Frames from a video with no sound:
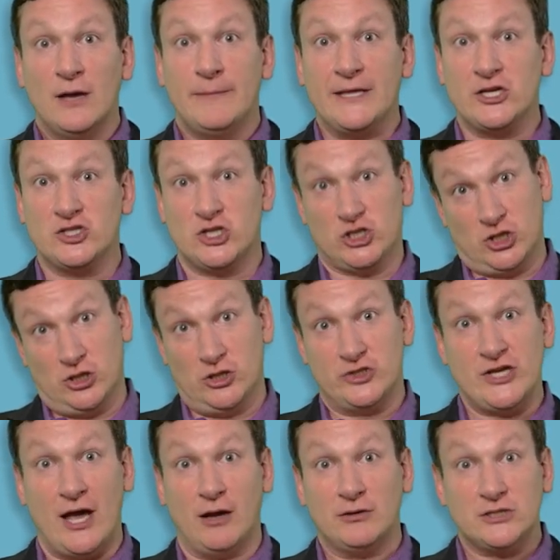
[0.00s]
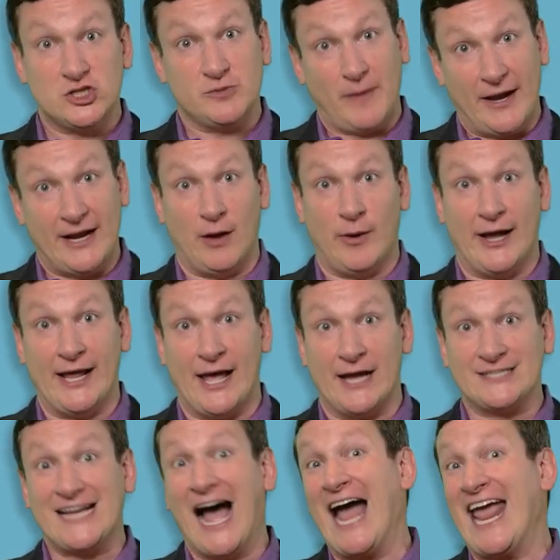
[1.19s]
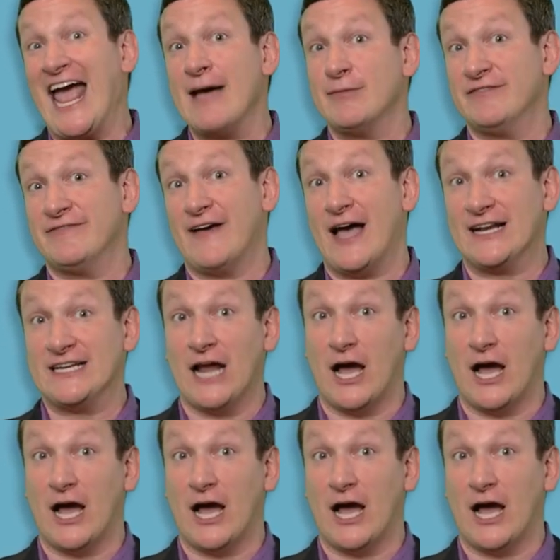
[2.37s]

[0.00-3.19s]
because it turns out, despite how I act, I am in fact